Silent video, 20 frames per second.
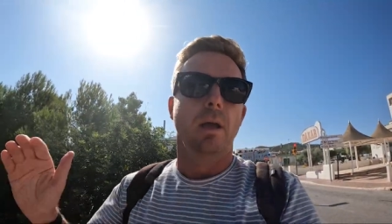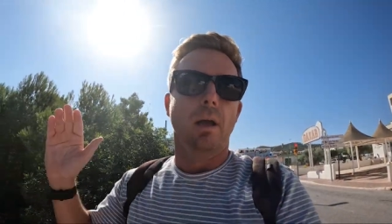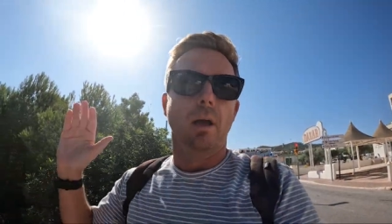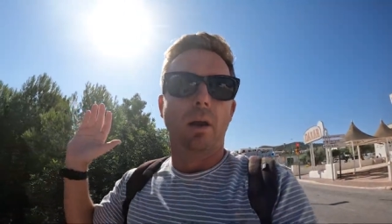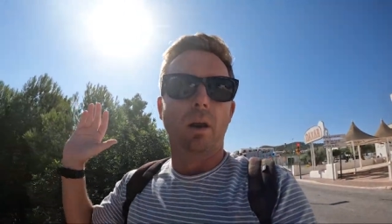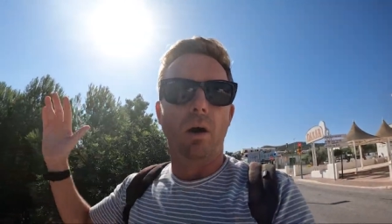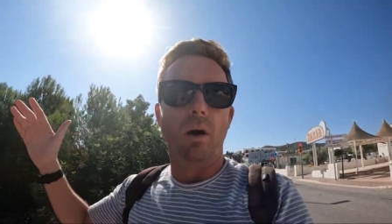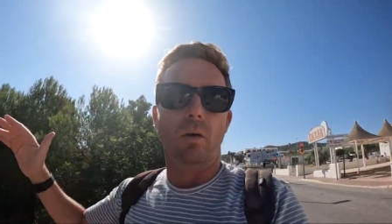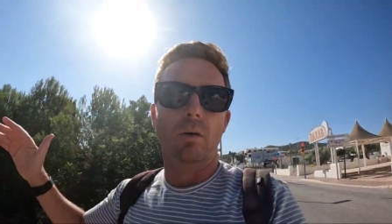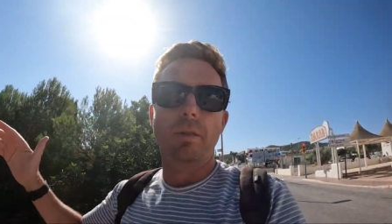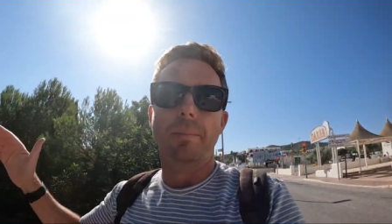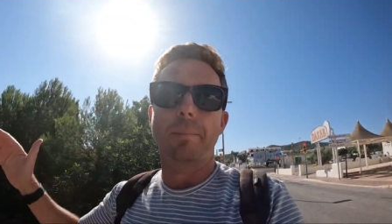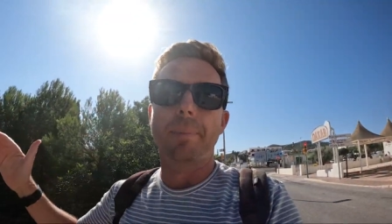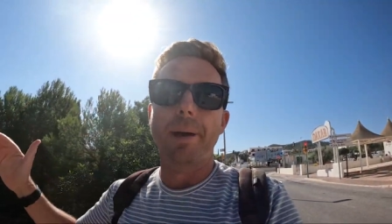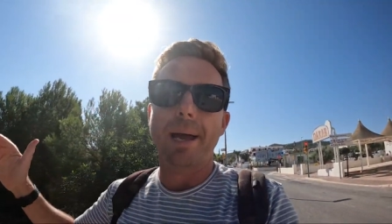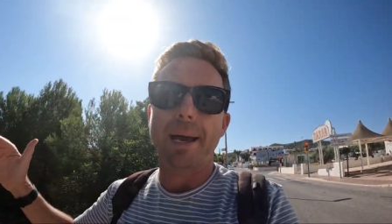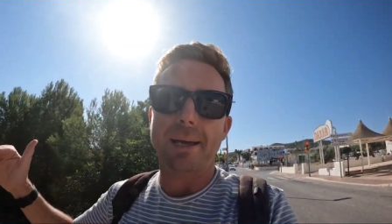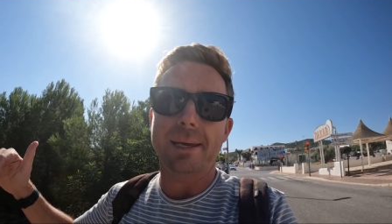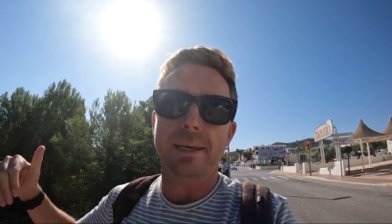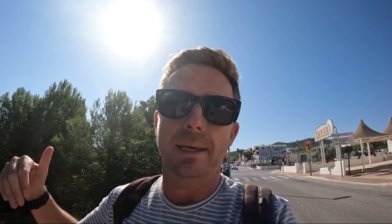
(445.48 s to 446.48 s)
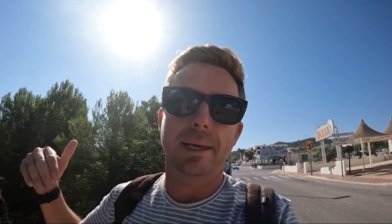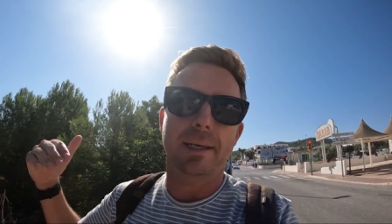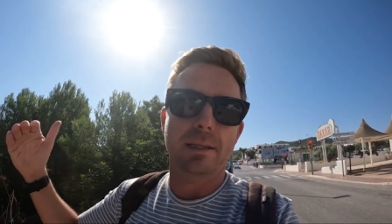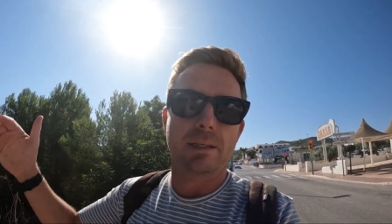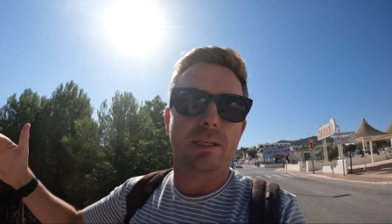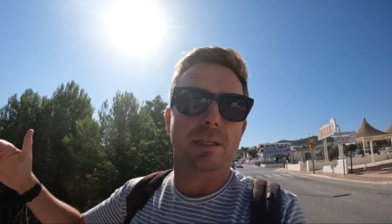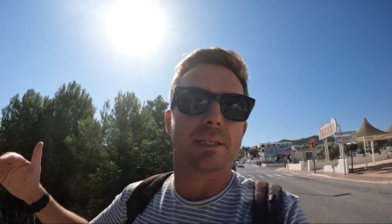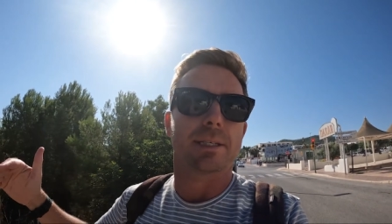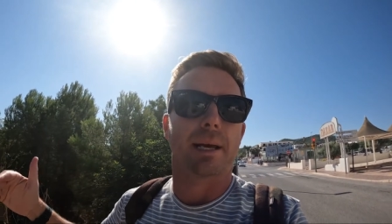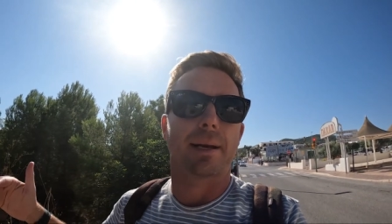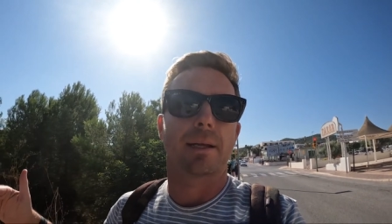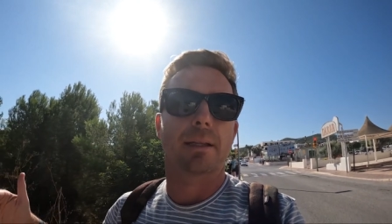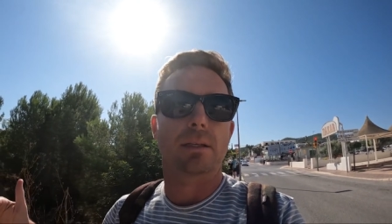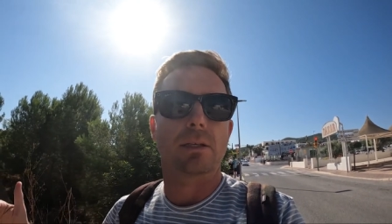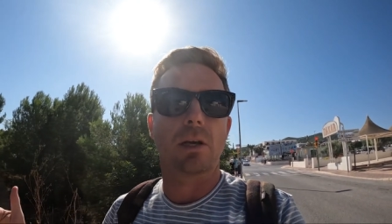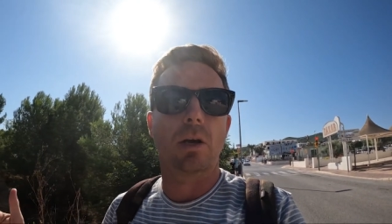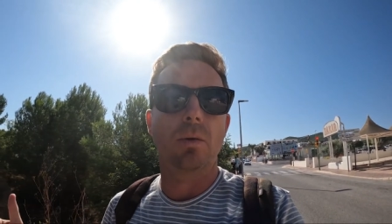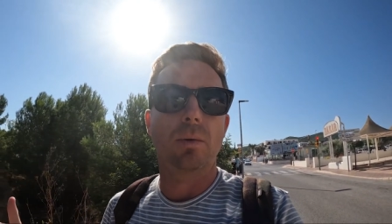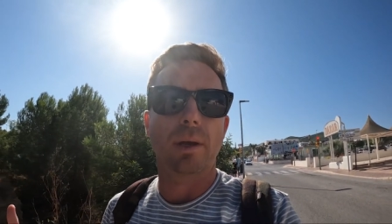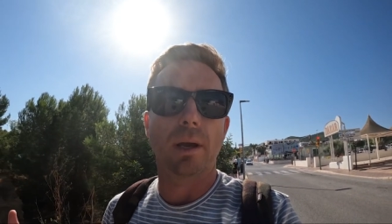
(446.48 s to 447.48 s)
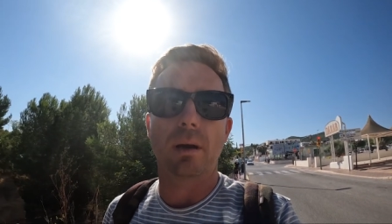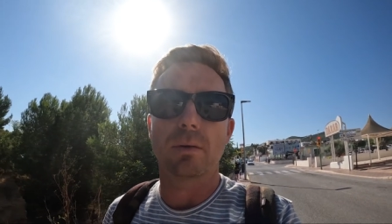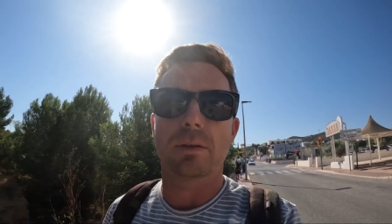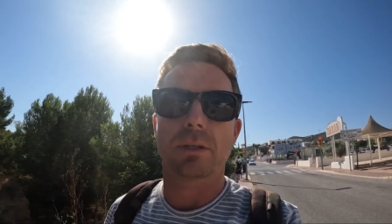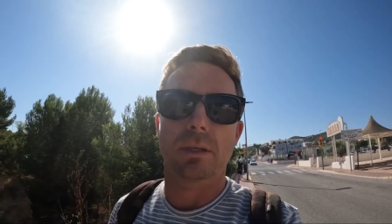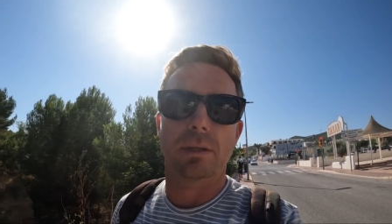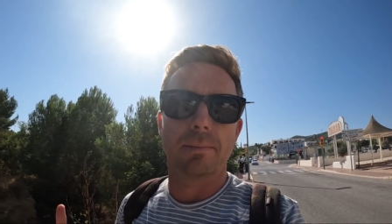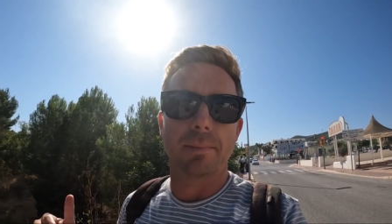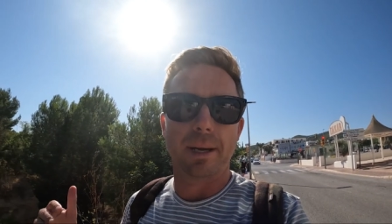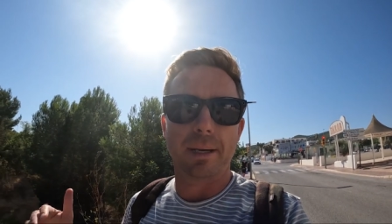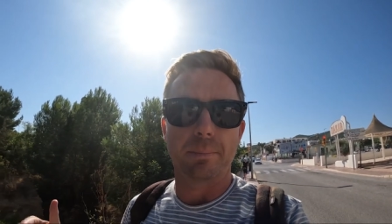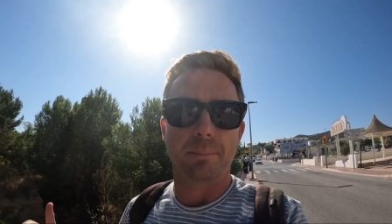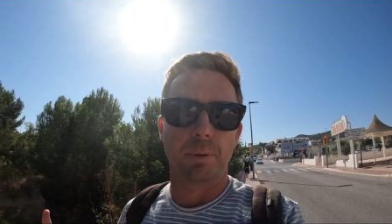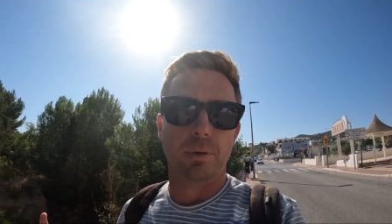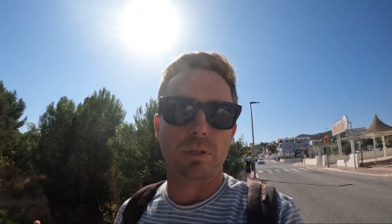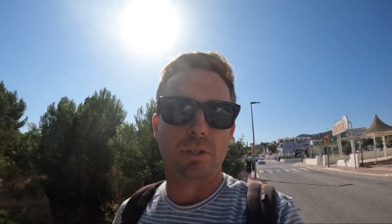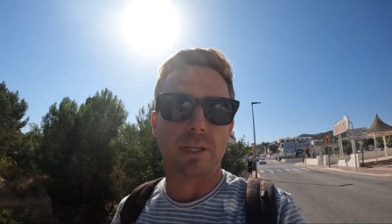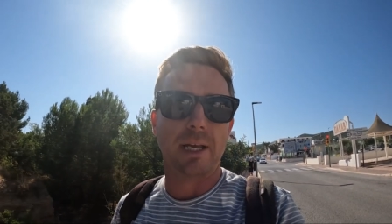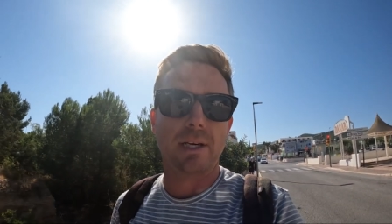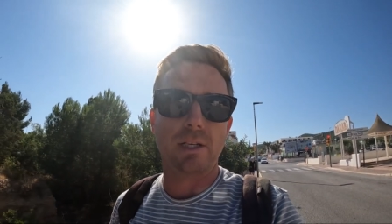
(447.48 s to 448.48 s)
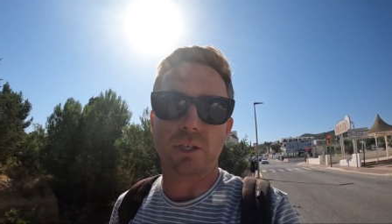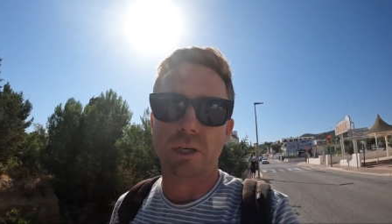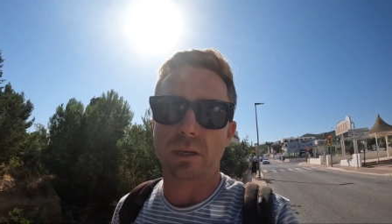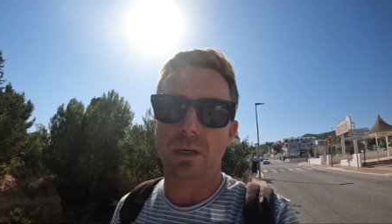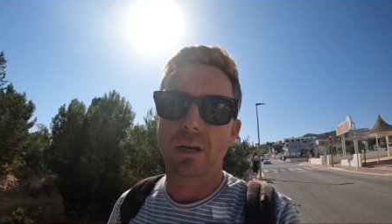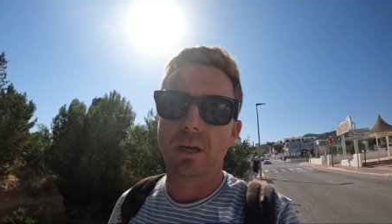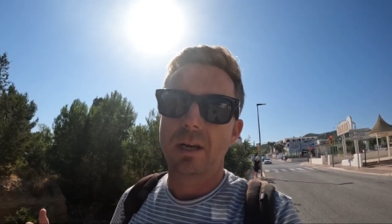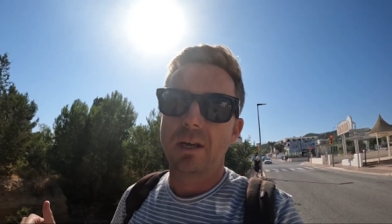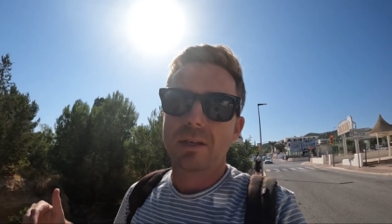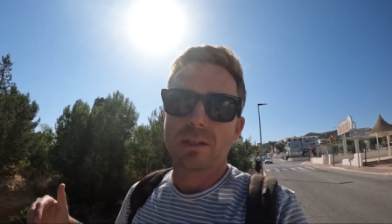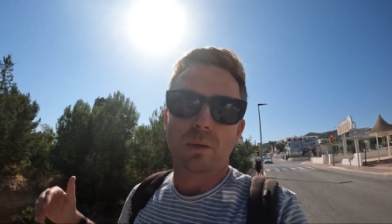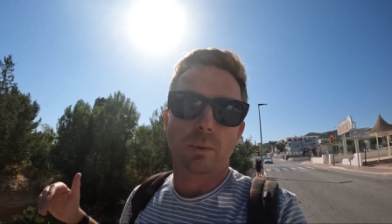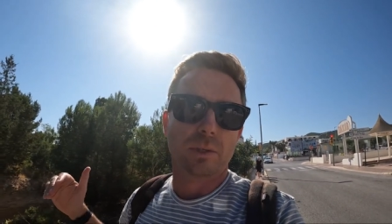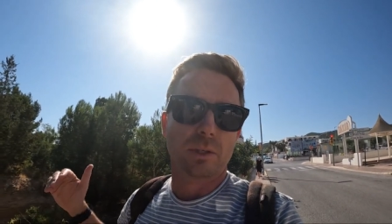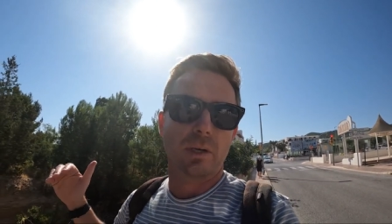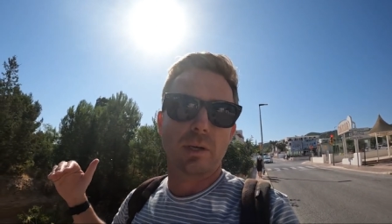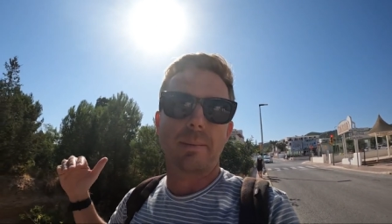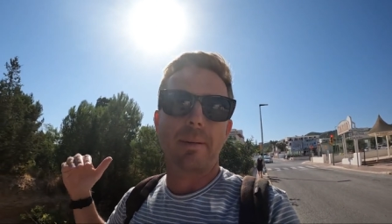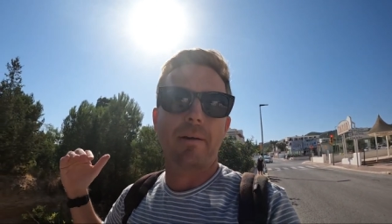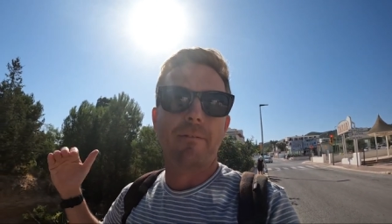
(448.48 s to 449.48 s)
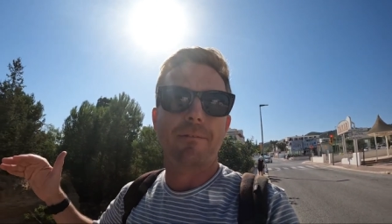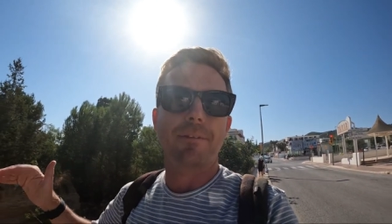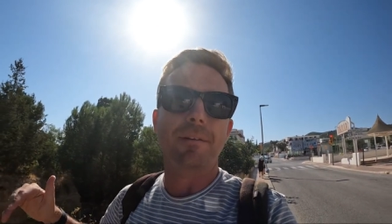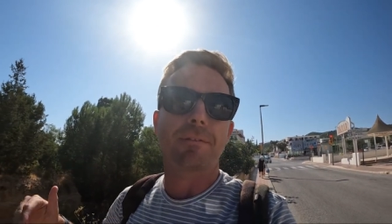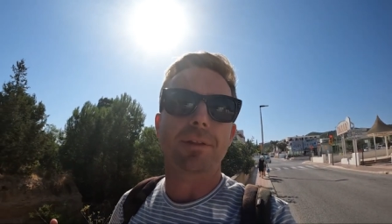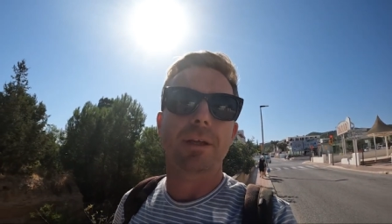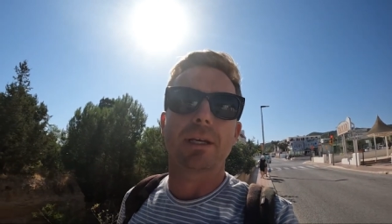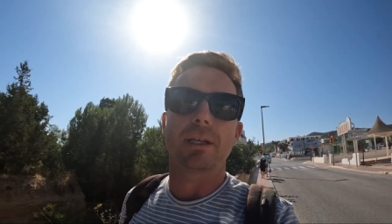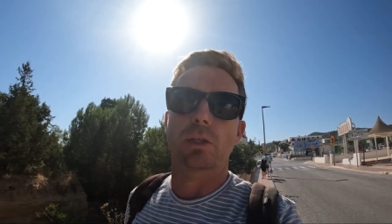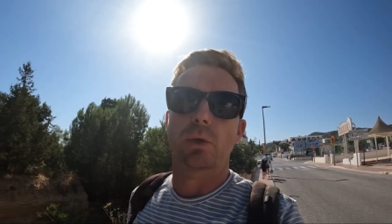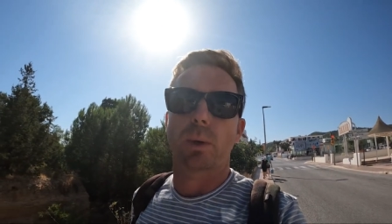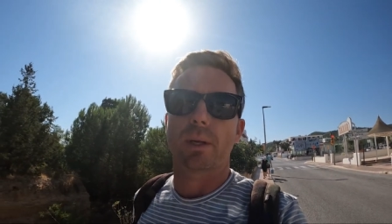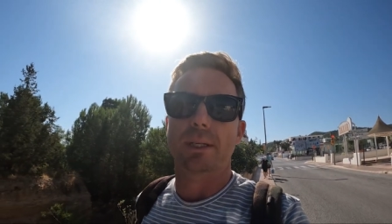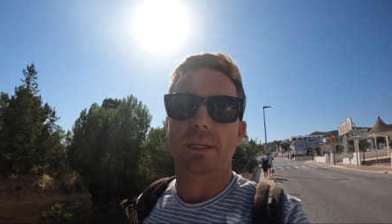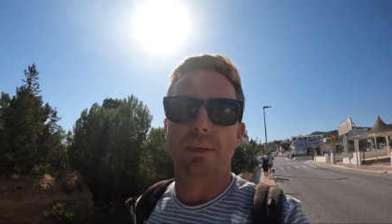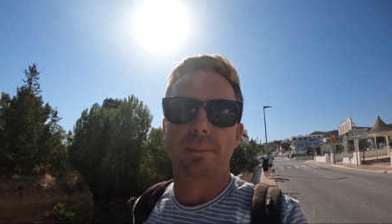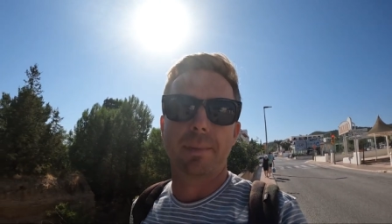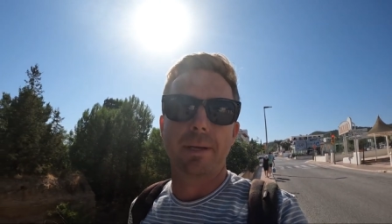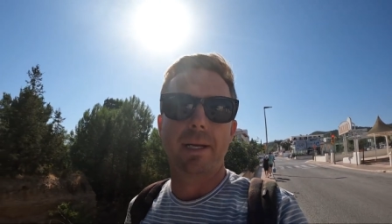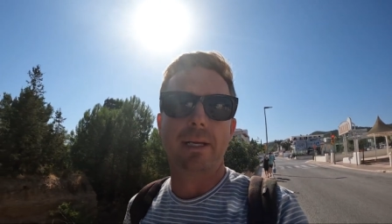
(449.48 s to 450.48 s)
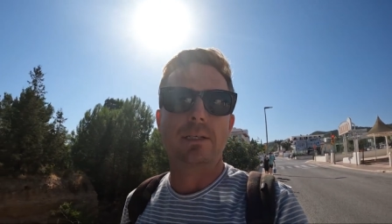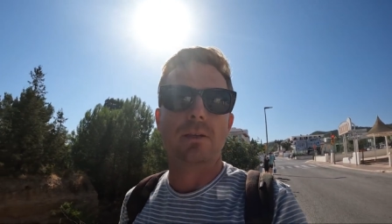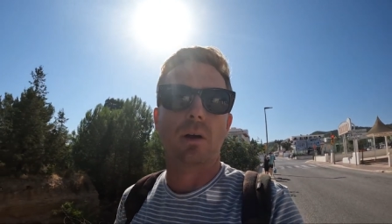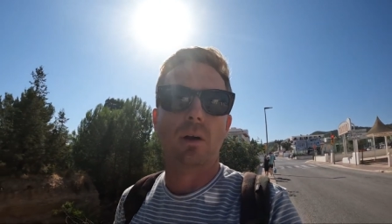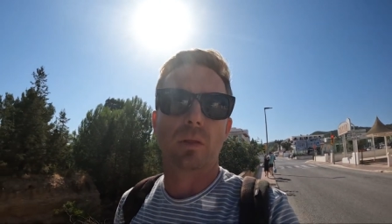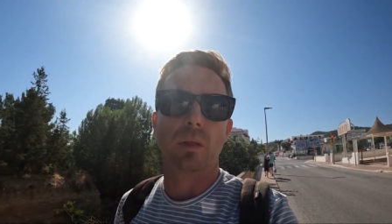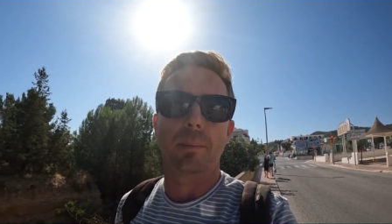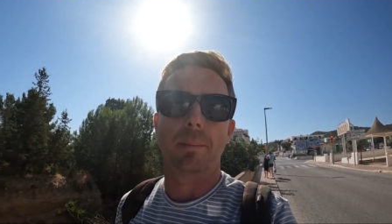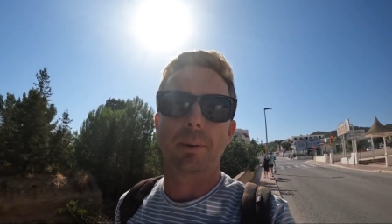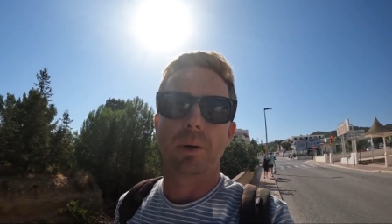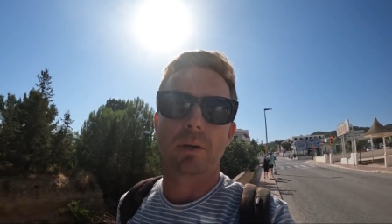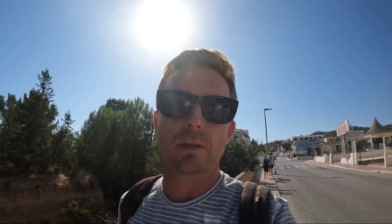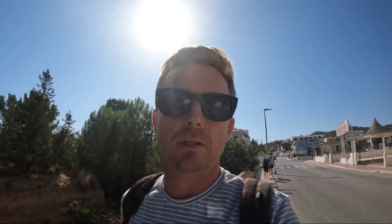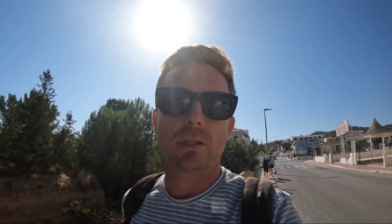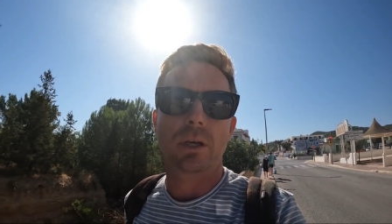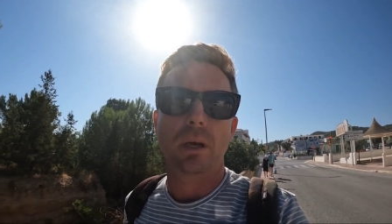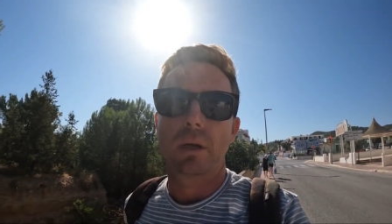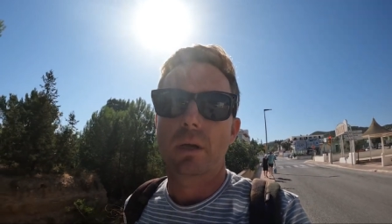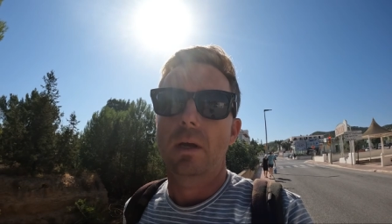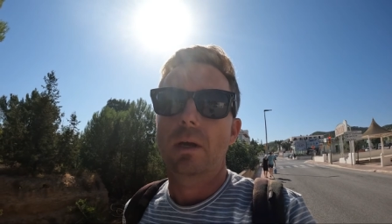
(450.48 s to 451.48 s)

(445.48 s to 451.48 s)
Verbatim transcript: along the bay into San Antonio to the main bus station. So it's only about 15–20 minutes on the bus.